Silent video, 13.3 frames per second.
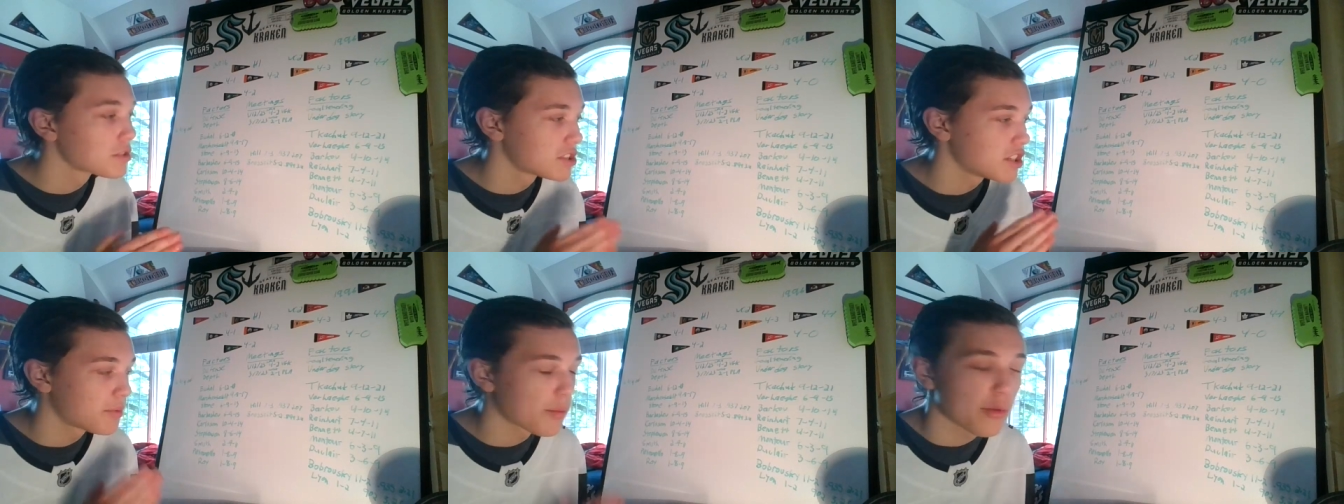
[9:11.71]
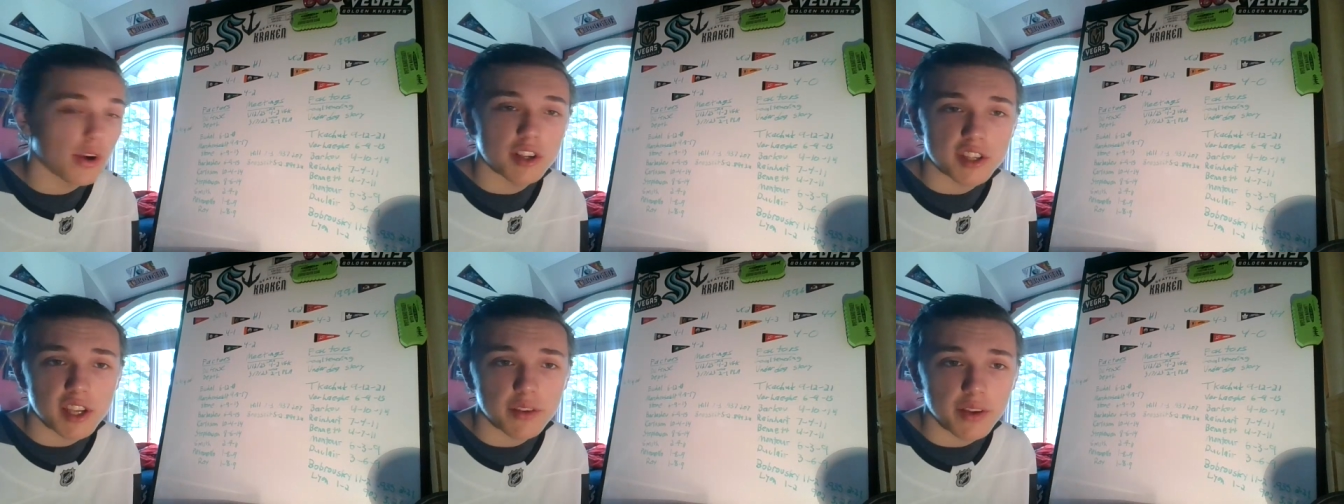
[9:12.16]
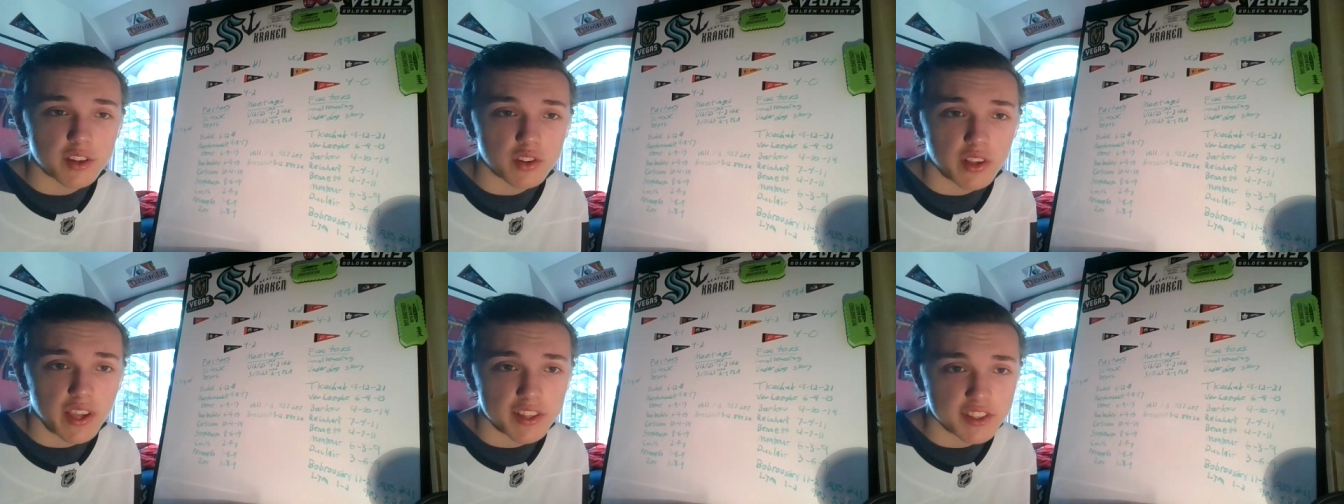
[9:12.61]
We'll see if Bobrovsky
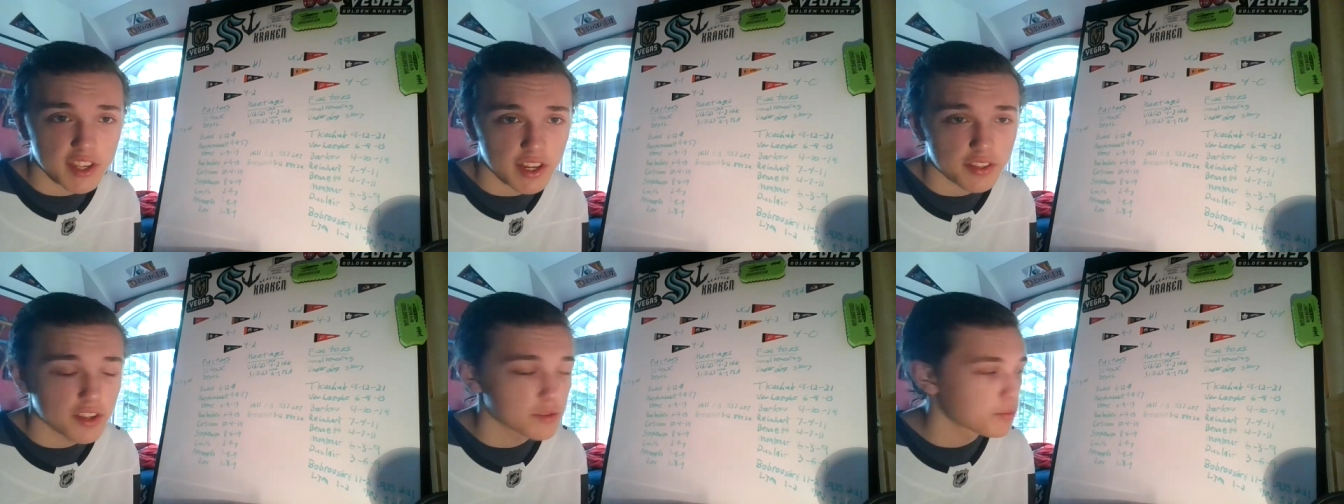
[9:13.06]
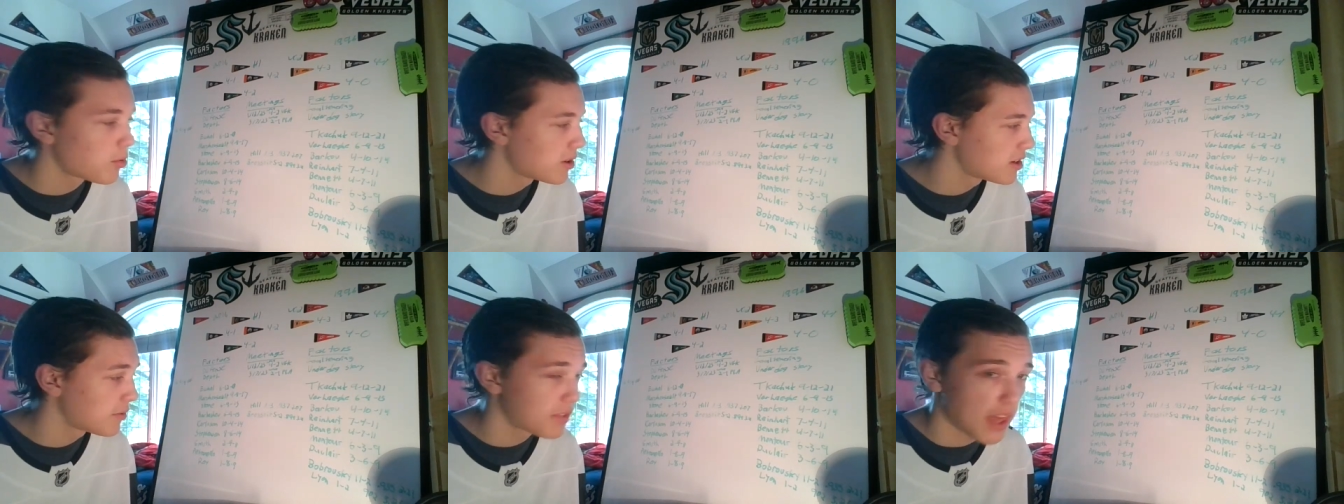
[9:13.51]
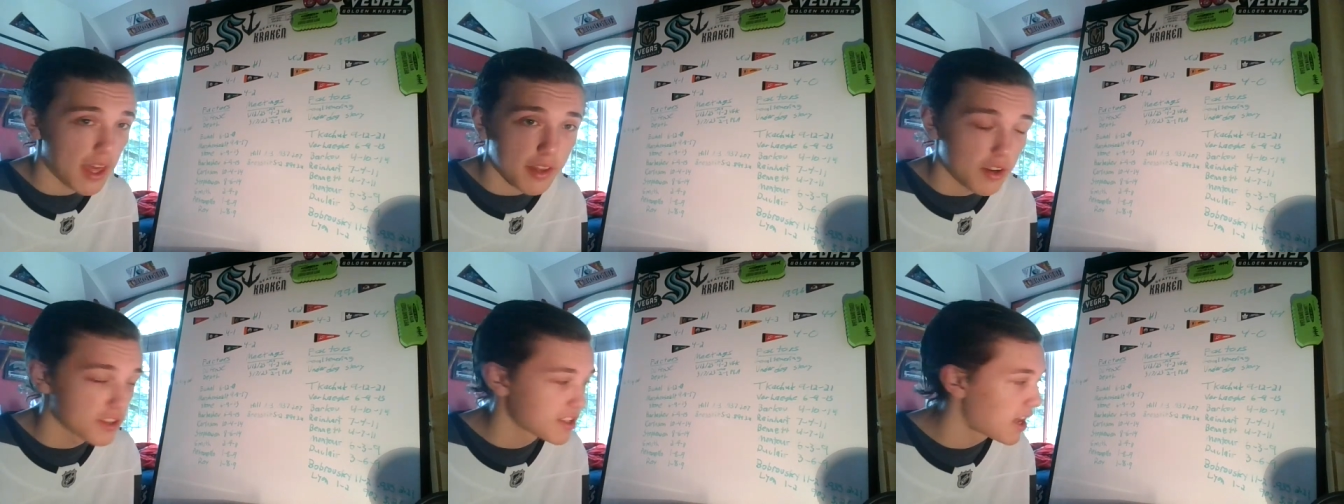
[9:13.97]
eventually gets in at this point, if
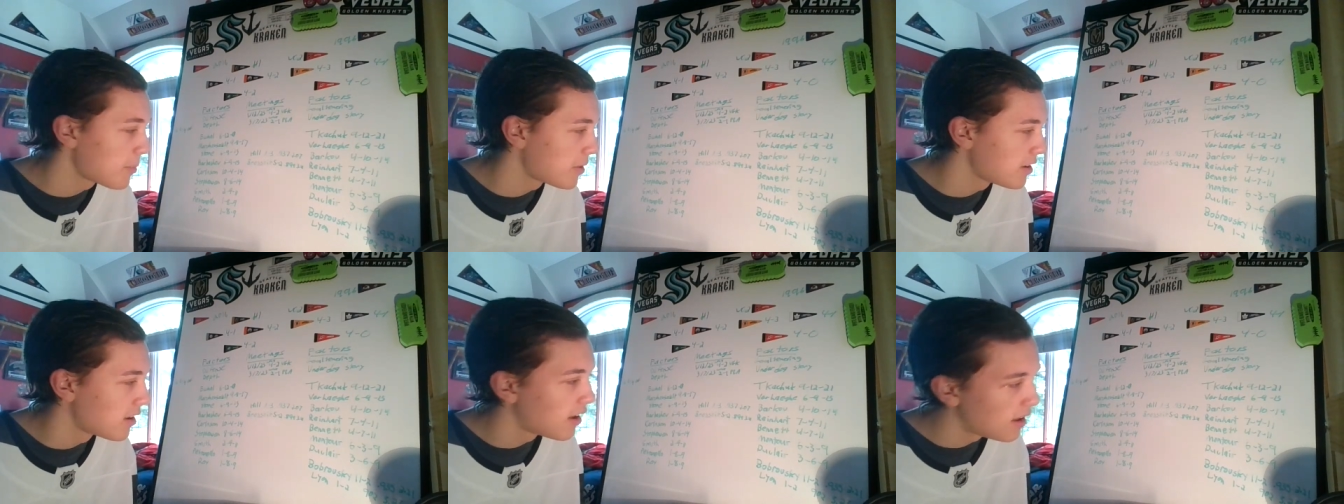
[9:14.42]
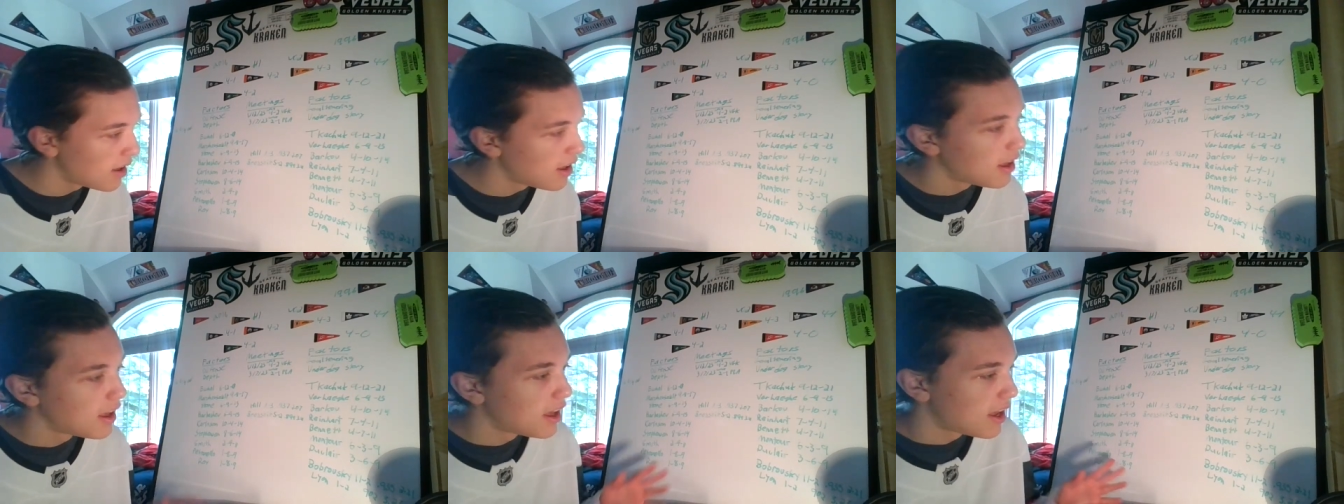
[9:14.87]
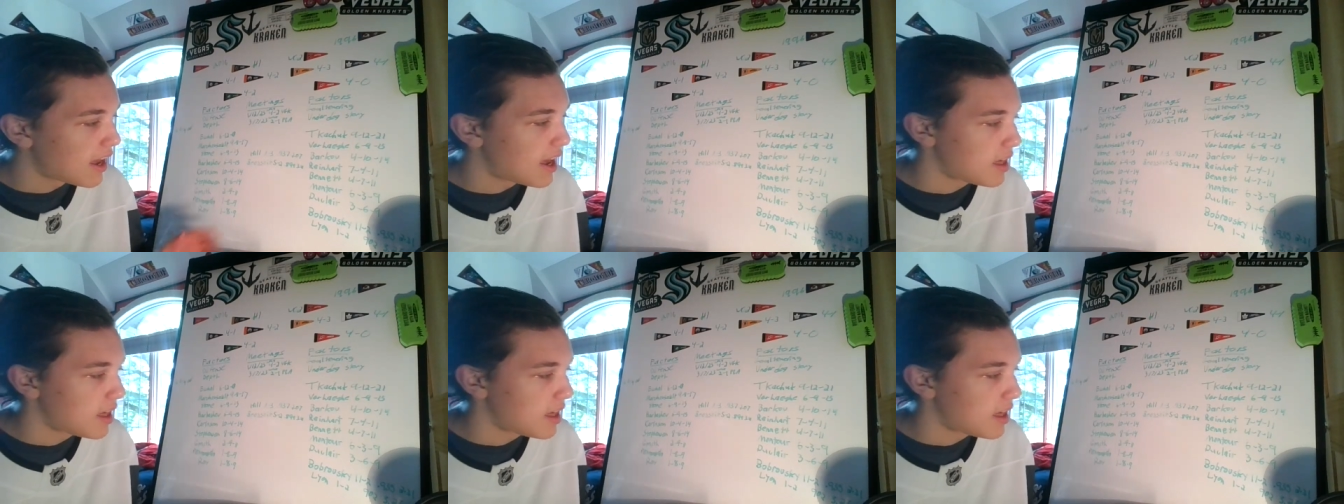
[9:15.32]
that does happen.